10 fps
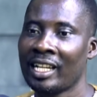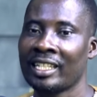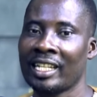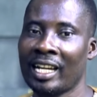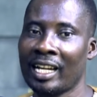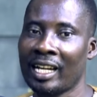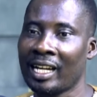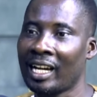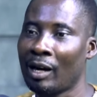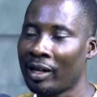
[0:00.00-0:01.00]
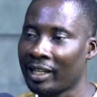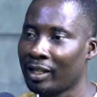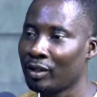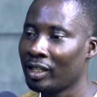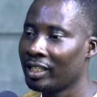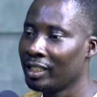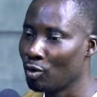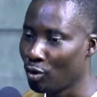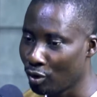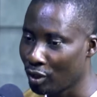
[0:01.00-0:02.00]
na aware na ni
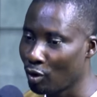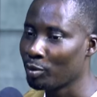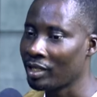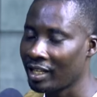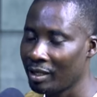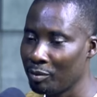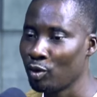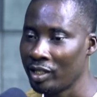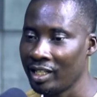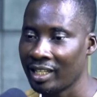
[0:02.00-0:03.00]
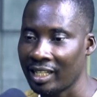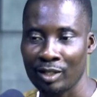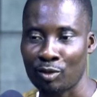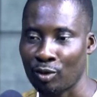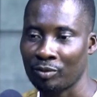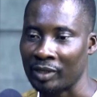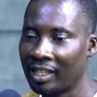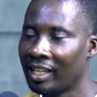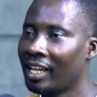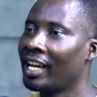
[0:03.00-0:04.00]
guo no ewom se na bi gudie na so
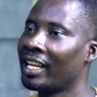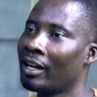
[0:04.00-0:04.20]
ena